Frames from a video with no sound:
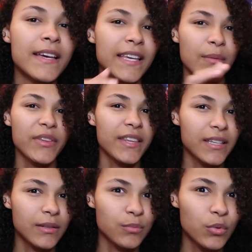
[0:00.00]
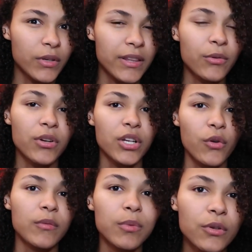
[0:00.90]
again we think we were thinking we we're gonna
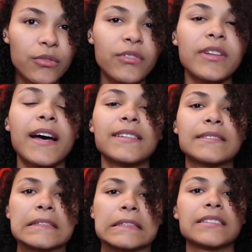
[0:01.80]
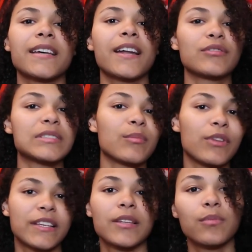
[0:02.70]
go with blue for that just kind of
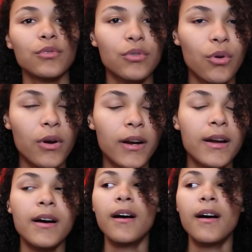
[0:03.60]
resemble like the blue core